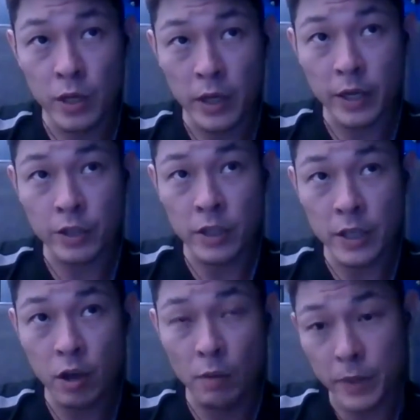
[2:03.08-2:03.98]
actually
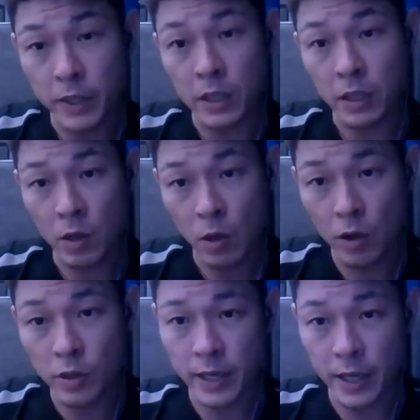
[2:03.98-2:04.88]
complete the
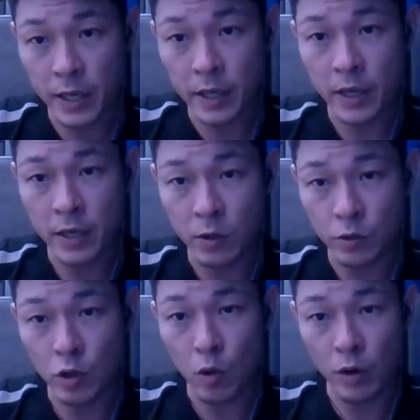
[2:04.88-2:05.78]
course and
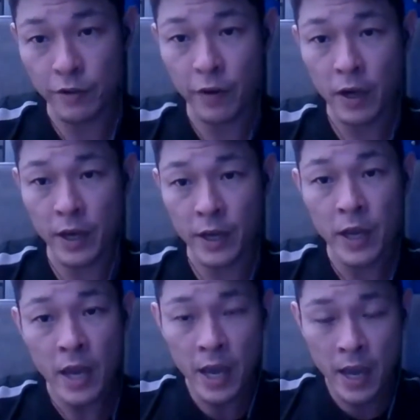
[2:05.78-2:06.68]
also qualify
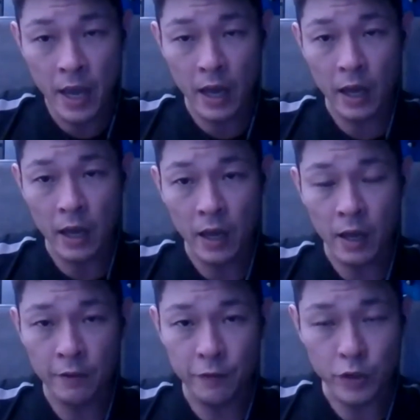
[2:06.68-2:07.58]

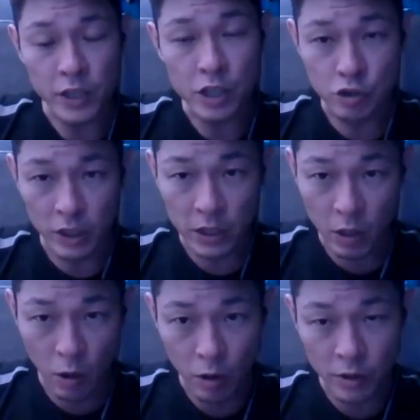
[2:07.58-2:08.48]
for the instructor
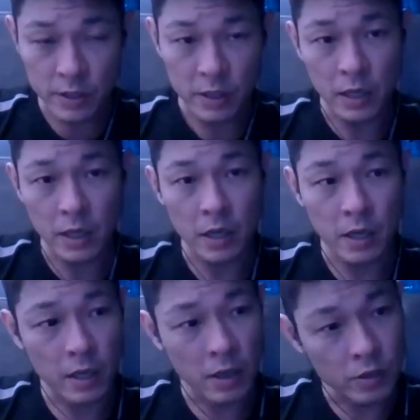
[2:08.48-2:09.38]
course.
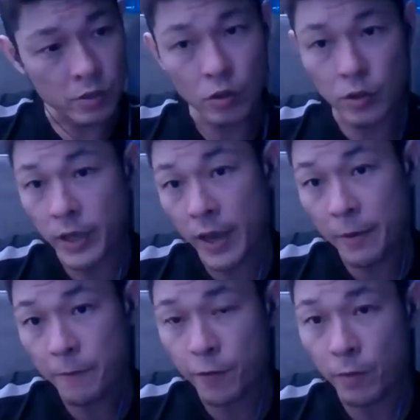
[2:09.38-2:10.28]
So yeah,
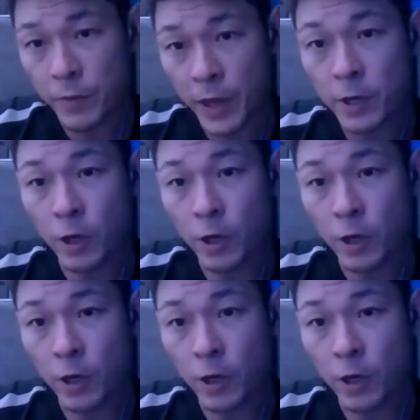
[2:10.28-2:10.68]
from then on,